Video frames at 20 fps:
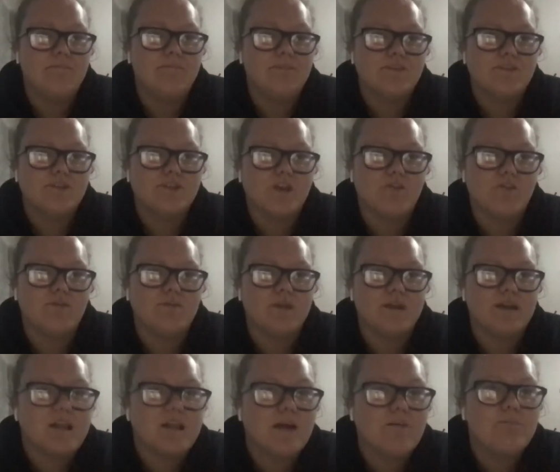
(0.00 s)
So from a
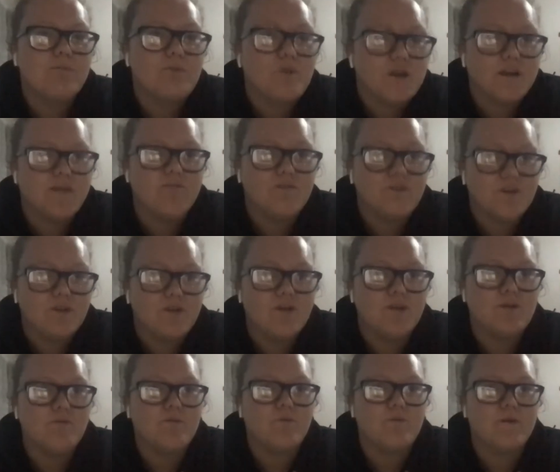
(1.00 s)
club point of
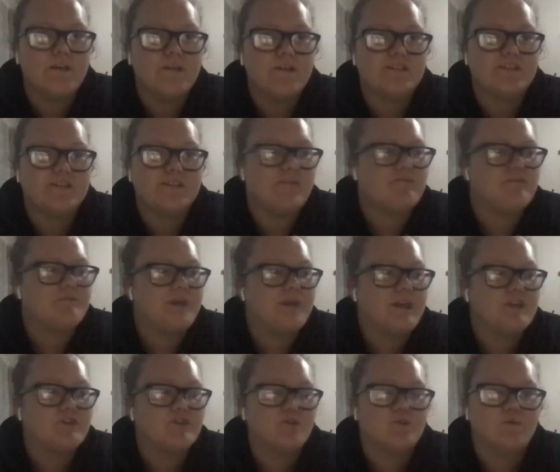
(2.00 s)
view, we just have to
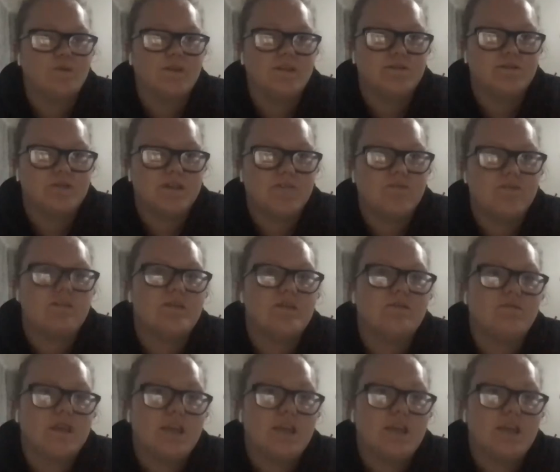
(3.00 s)
make sure we are doing everything we